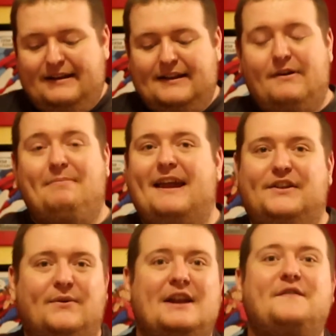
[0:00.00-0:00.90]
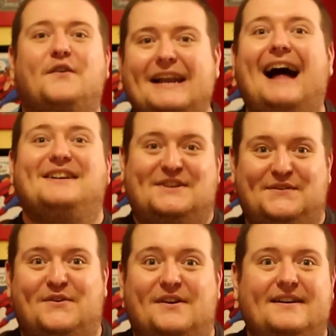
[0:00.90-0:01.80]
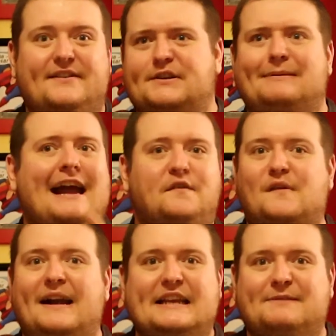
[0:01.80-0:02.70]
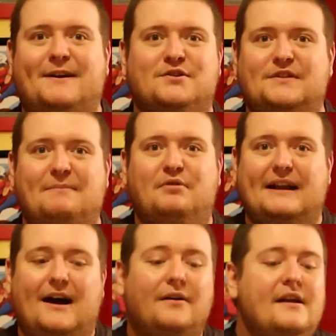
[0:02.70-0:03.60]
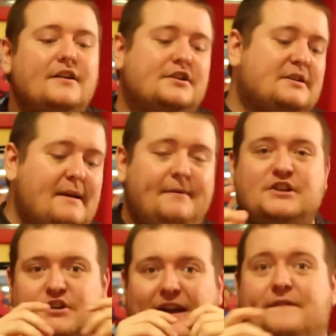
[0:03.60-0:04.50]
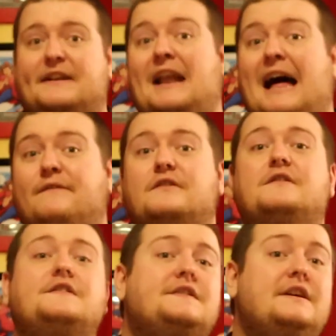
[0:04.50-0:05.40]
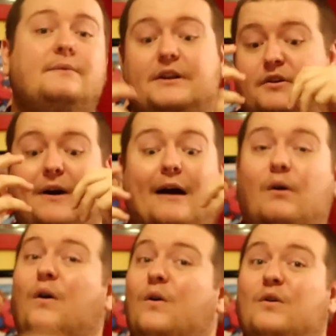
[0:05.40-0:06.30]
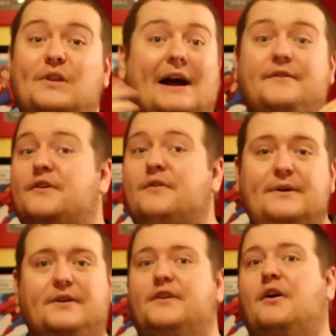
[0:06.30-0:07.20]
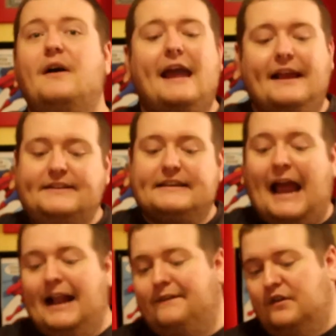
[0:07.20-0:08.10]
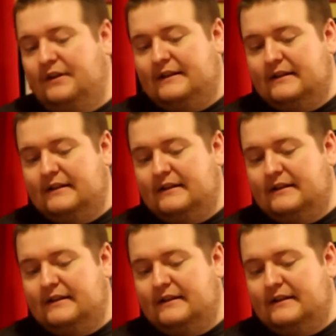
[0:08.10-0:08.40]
That we paid $24 for. It was a Black Friday special they put out. So there's going to be a bunch of graphic novels. We don't know how old, how new, we don't know. It's just kind of